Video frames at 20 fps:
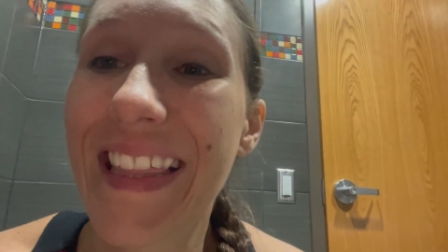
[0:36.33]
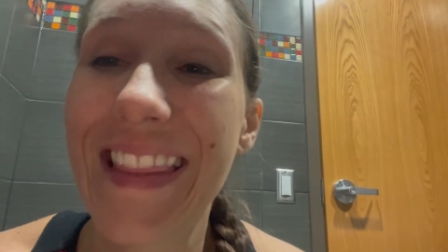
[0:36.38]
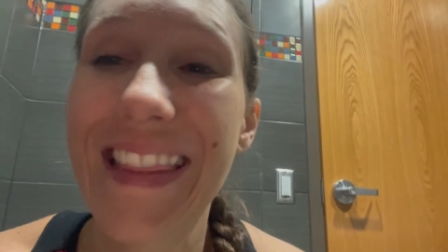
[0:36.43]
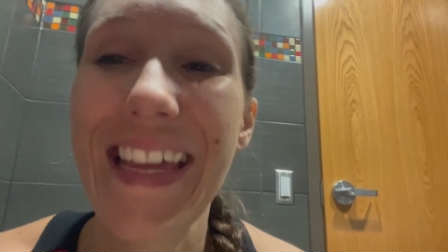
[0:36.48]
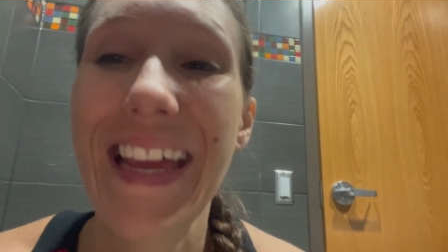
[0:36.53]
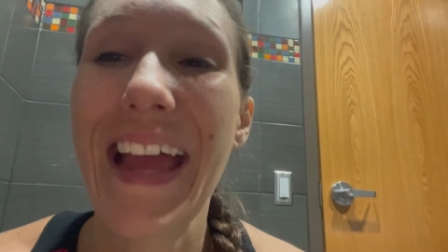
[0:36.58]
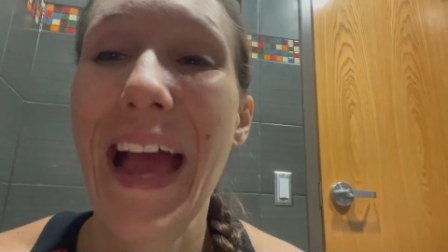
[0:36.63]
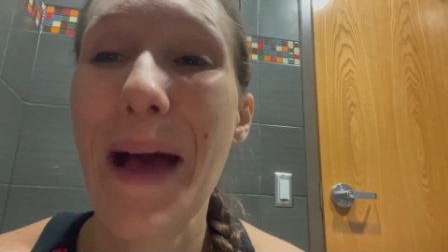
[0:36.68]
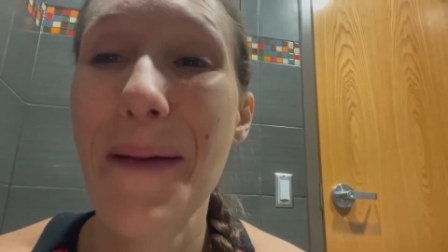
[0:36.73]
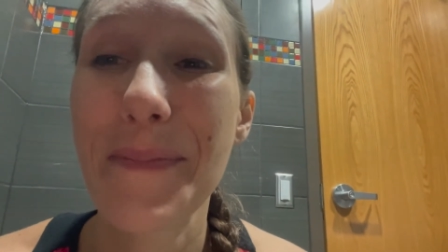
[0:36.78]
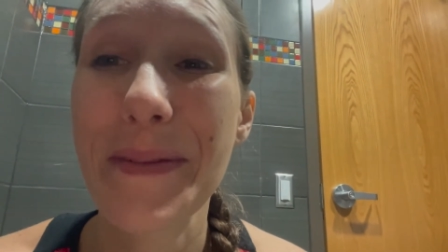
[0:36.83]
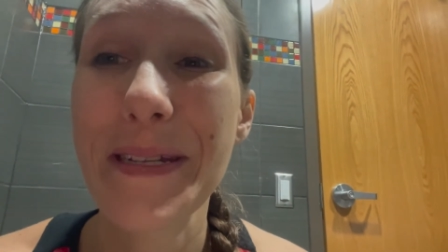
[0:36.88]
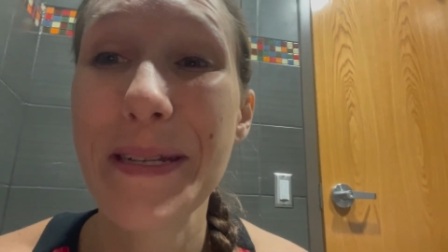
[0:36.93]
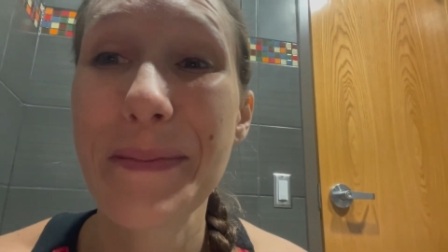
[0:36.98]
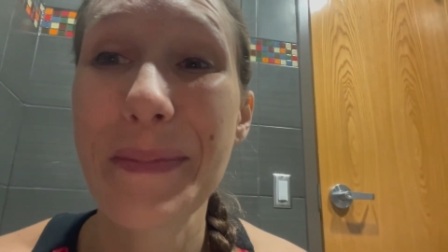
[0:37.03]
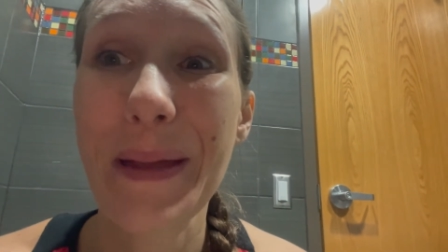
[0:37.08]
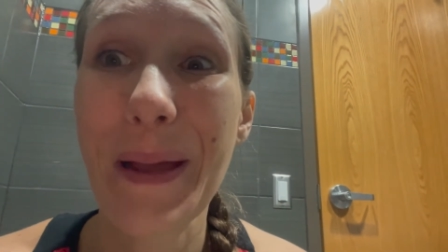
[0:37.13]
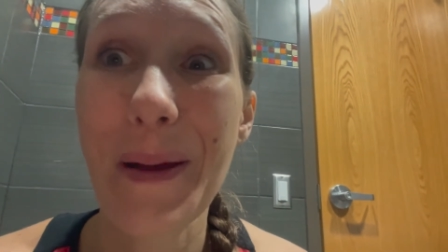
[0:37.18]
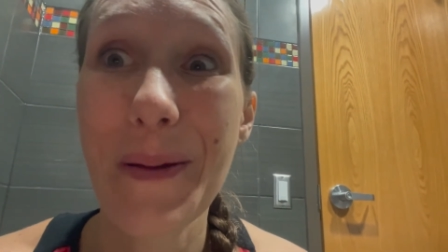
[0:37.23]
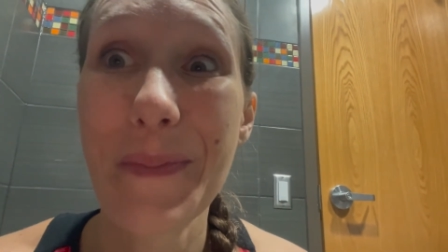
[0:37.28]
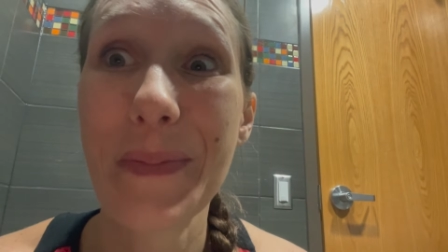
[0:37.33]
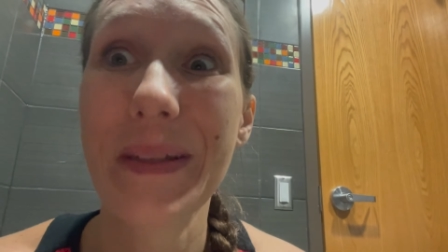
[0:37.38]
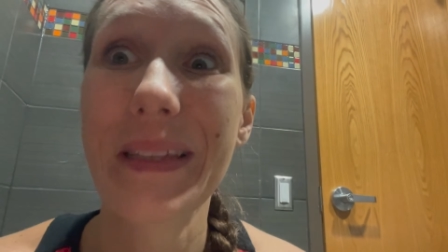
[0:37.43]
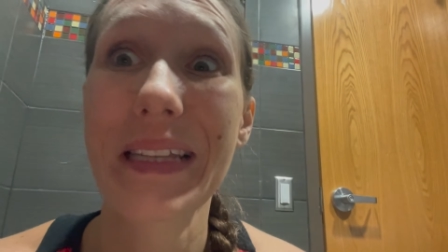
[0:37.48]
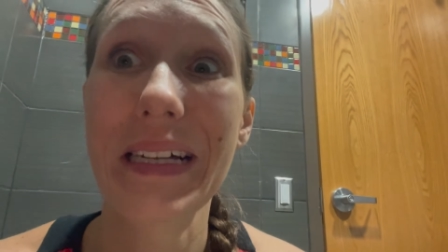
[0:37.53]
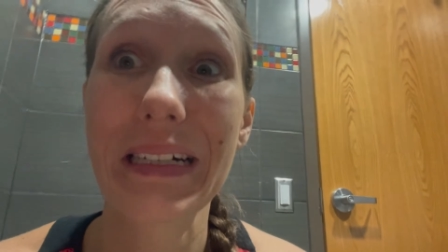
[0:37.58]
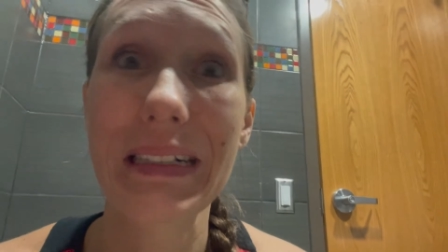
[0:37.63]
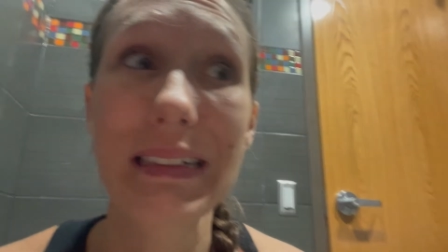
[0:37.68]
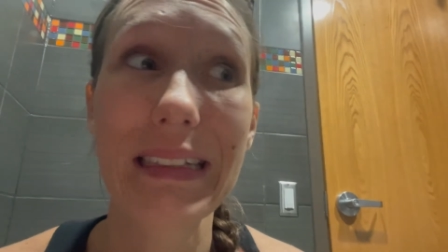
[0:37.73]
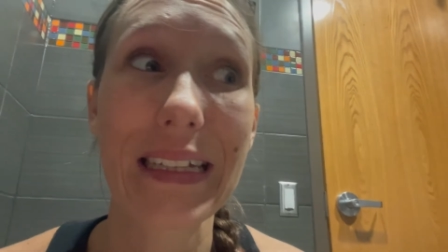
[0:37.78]
They happened to be open,
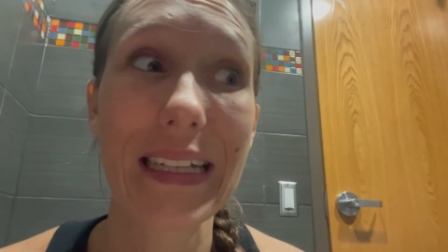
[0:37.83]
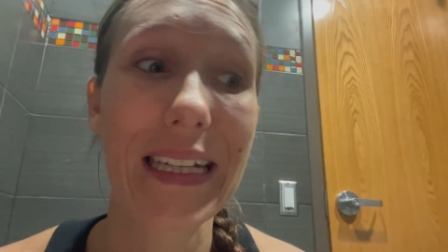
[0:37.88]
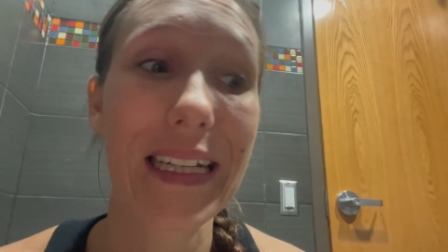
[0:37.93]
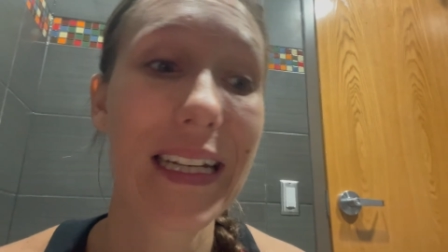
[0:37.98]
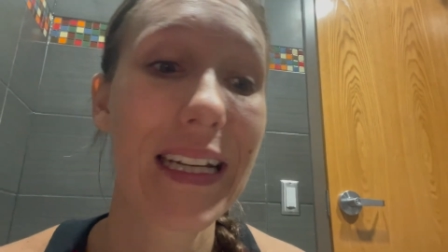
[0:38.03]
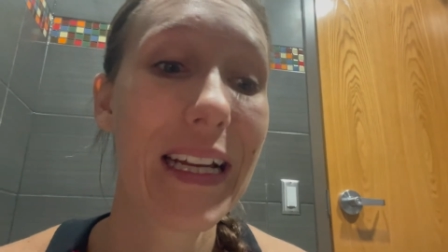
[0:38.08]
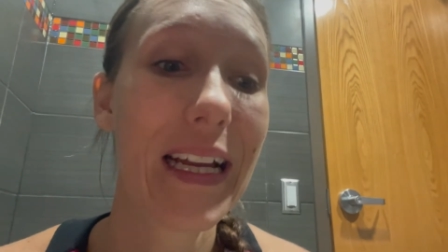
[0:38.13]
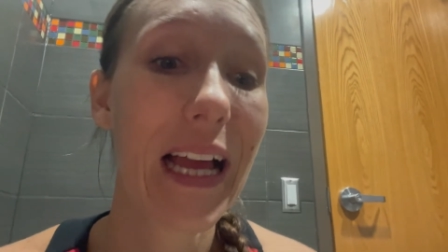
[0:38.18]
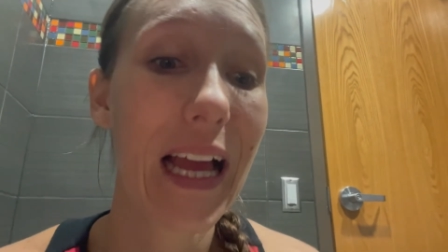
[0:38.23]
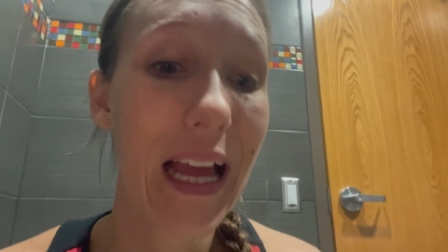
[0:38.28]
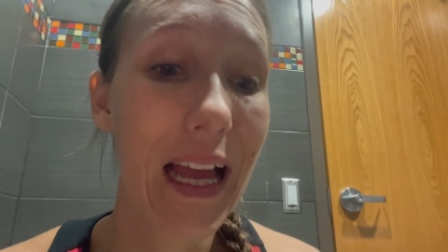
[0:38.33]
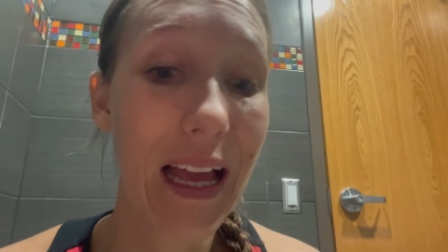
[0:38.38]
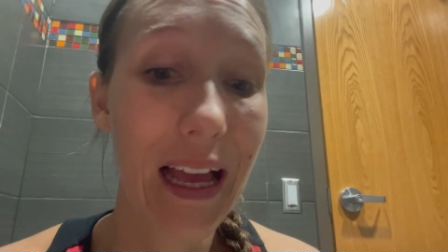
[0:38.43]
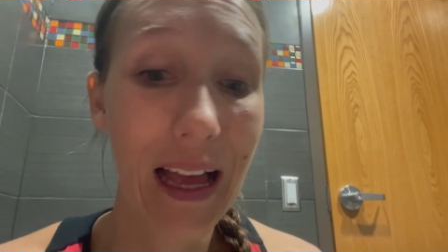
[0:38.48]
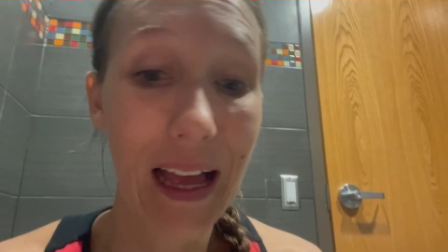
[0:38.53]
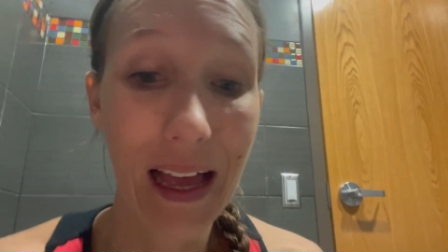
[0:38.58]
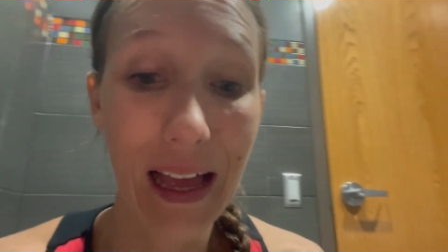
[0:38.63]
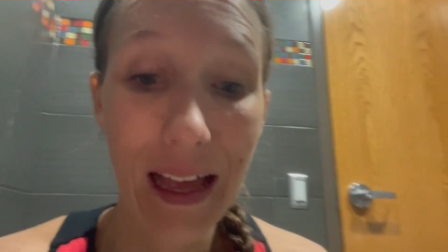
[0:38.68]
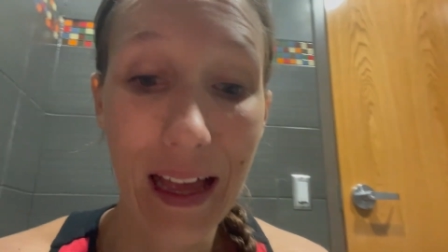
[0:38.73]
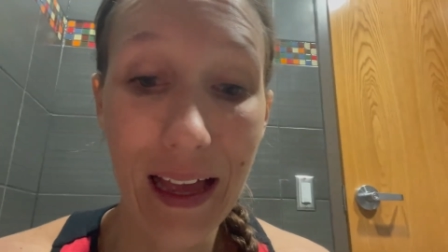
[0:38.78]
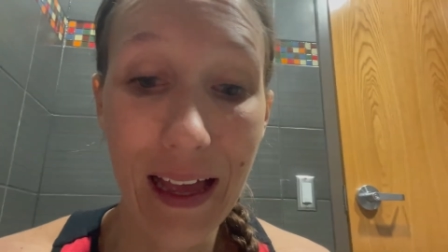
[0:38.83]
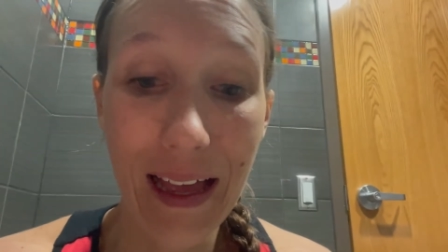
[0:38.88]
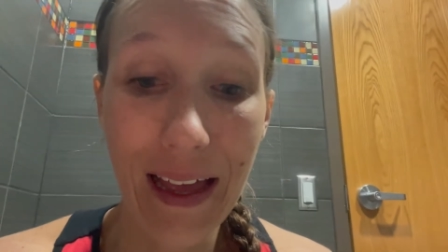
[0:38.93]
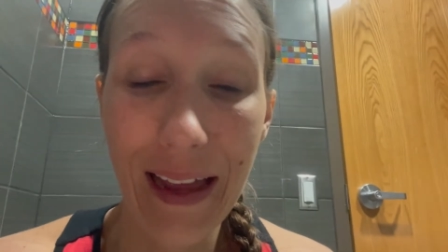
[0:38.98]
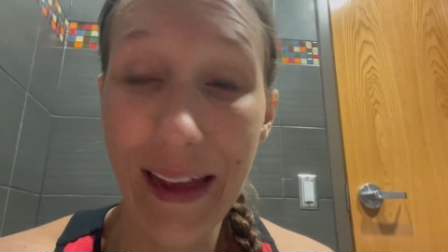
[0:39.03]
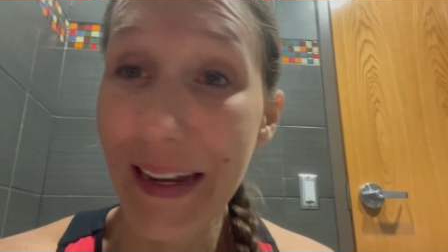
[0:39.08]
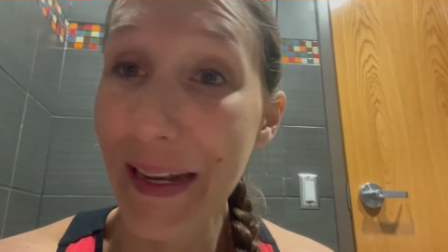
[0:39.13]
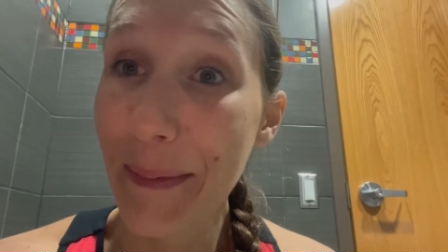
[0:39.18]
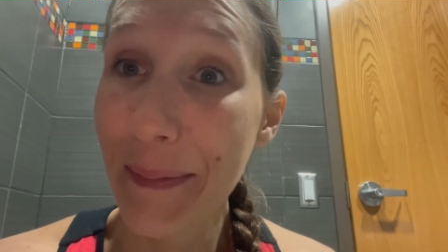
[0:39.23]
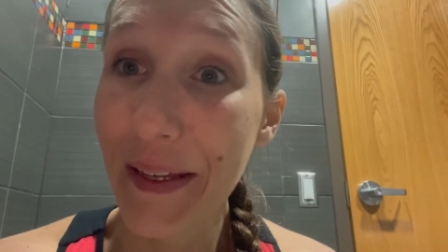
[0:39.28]
luckily.
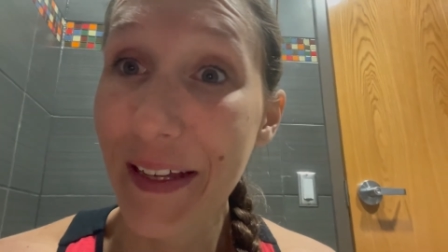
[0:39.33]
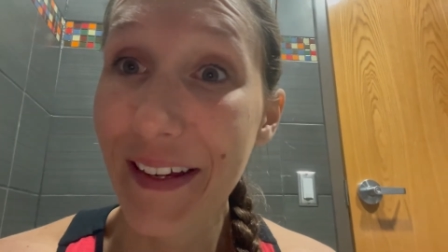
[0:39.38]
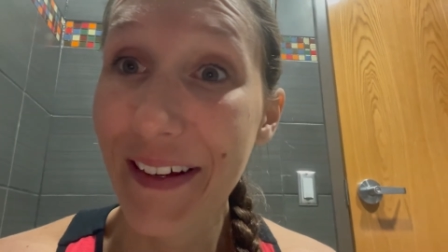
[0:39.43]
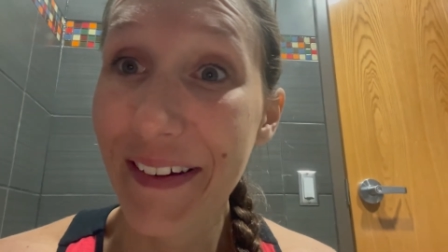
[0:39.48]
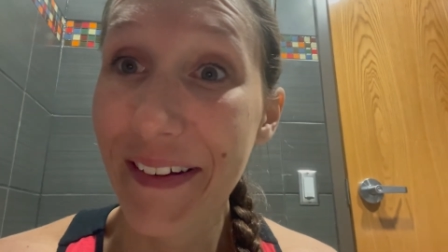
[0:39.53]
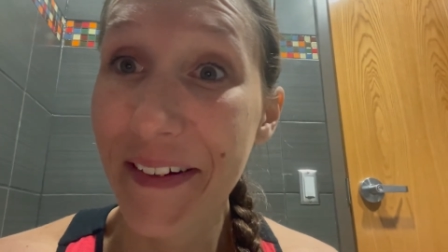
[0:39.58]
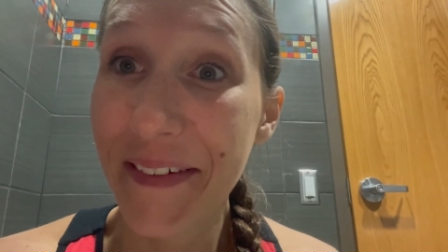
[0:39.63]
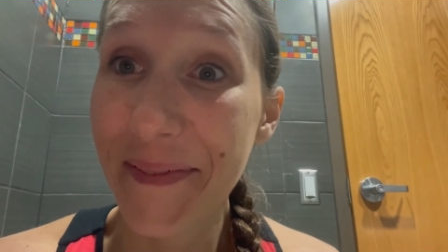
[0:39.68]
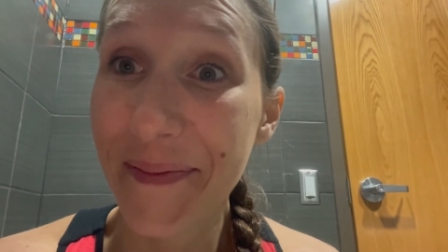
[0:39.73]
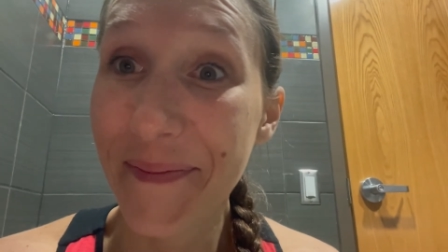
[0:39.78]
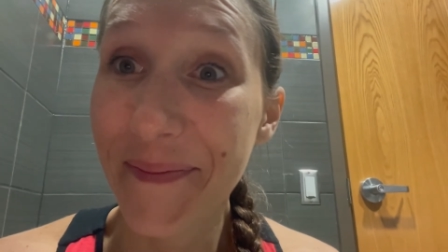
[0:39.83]
And I'm here.